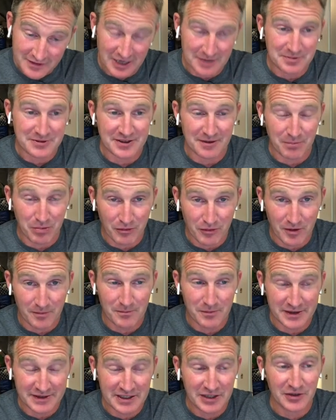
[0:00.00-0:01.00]
types of
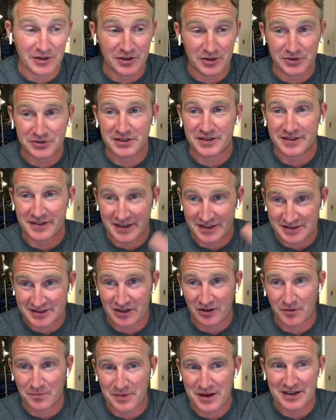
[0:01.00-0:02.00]
materials and
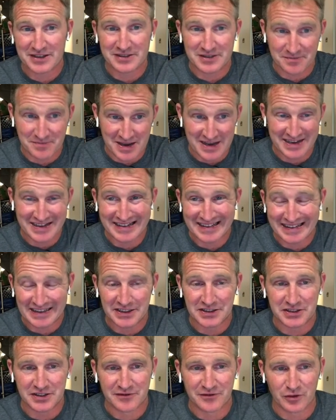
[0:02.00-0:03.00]
things that are best to make it
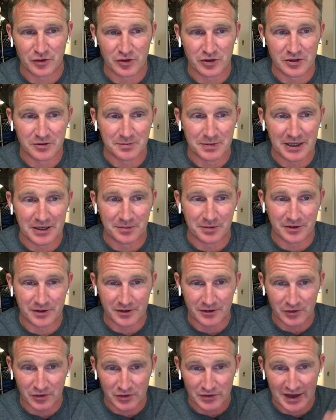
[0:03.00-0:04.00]
easy for you to be able
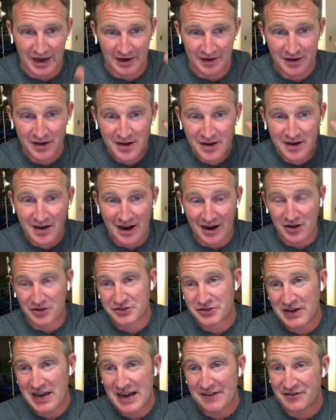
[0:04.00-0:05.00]
to do that. I
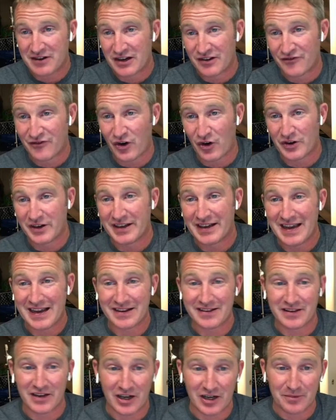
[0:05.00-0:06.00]
also have converting
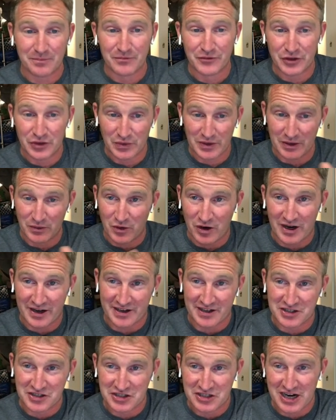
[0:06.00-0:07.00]
a tub to a
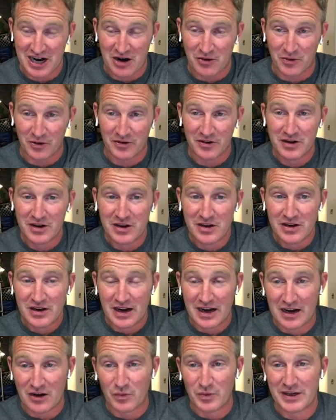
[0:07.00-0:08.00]
walk-in shower.
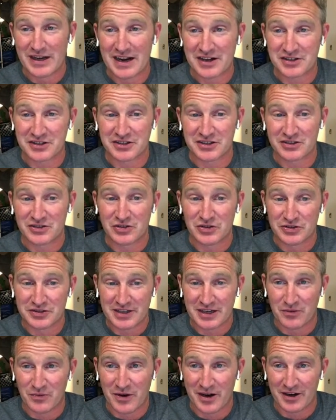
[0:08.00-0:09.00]
Uh, we actually just
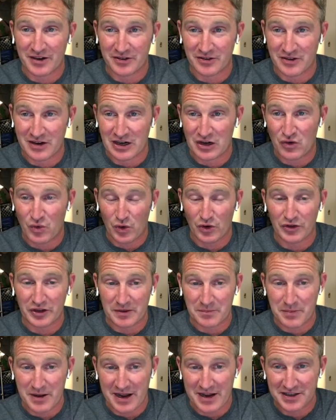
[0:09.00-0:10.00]
use a regular
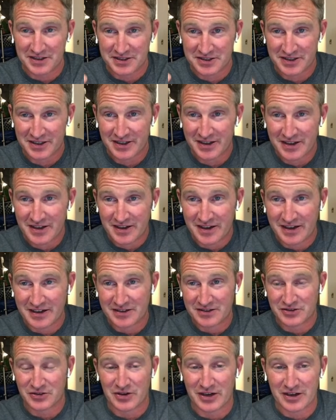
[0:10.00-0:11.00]
acrylic base
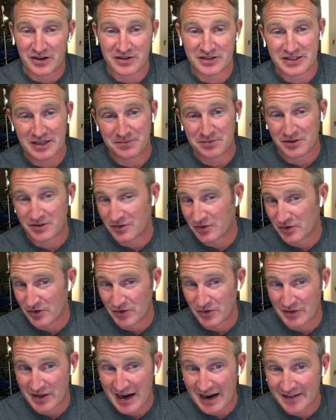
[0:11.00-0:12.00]
and so I can step you
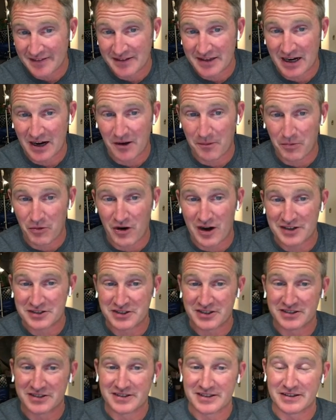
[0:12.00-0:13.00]
through that entire
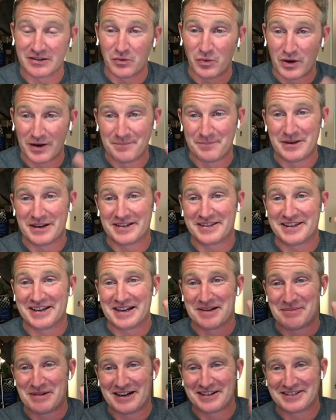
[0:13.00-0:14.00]
process. And the one big
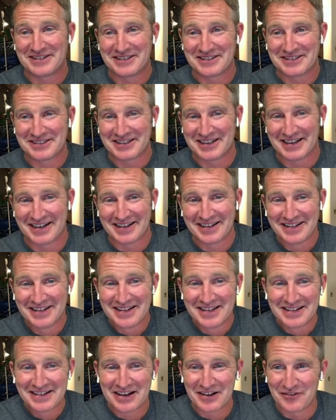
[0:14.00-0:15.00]
thing about this uh,
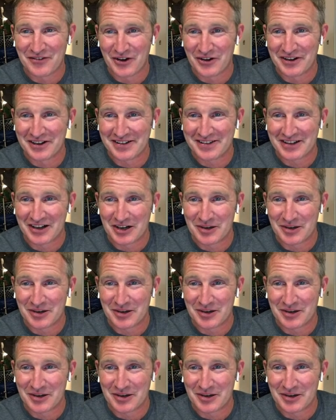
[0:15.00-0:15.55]
converting